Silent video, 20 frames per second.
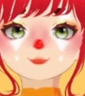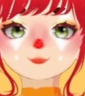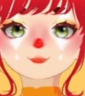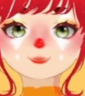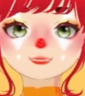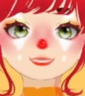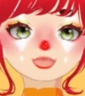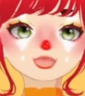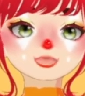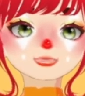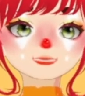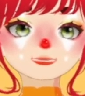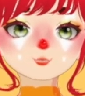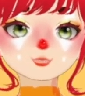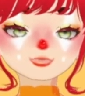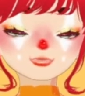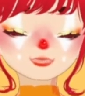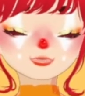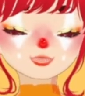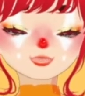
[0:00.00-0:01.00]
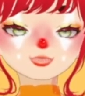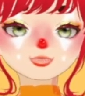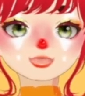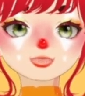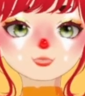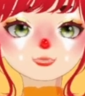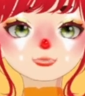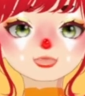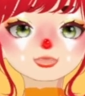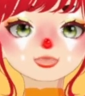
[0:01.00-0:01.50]
match with everything,
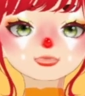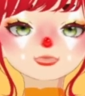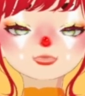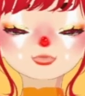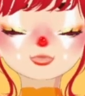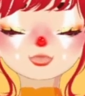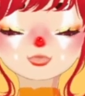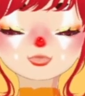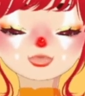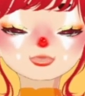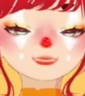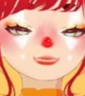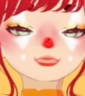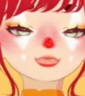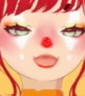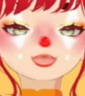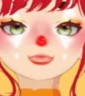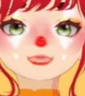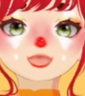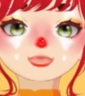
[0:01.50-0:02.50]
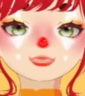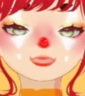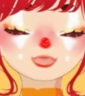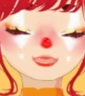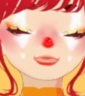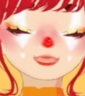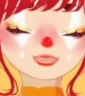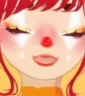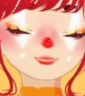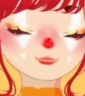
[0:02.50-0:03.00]
and then I tweaked things around a little.